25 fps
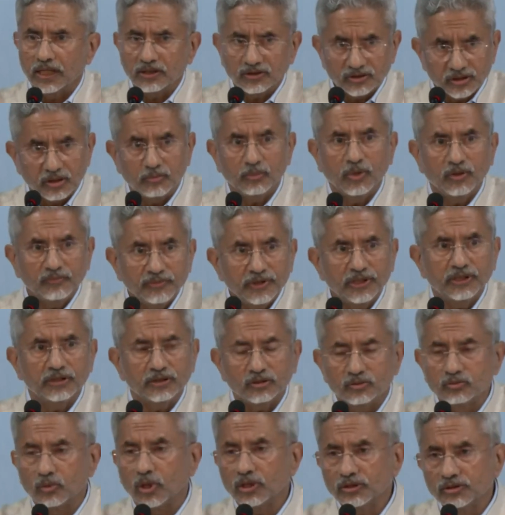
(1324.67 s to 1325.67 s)
And some of
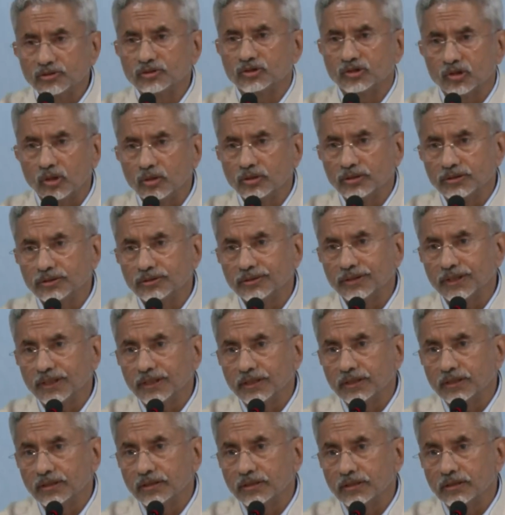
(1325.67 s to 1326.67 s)
it is what you saw
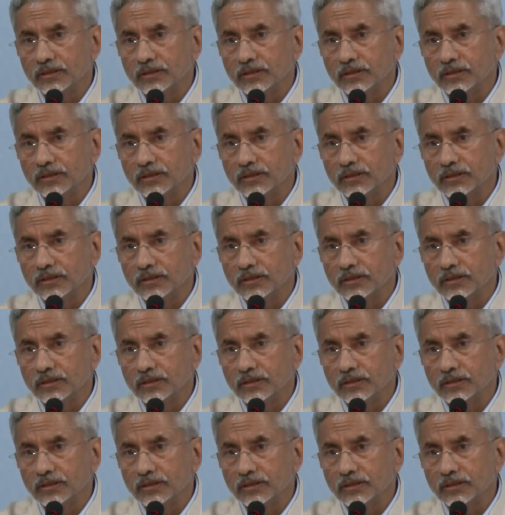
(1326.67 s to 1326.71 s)
today.